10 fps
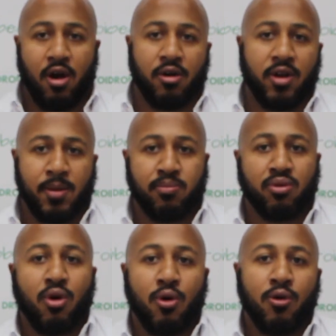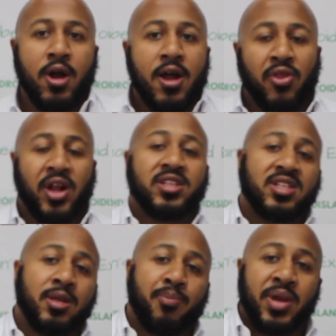Honor 8 Pro than I
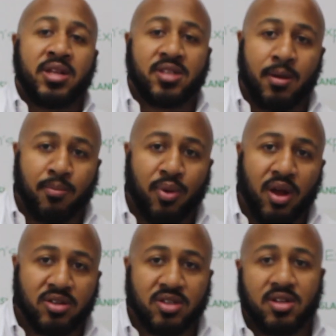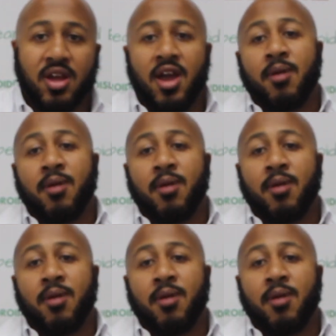did the P10 Plus.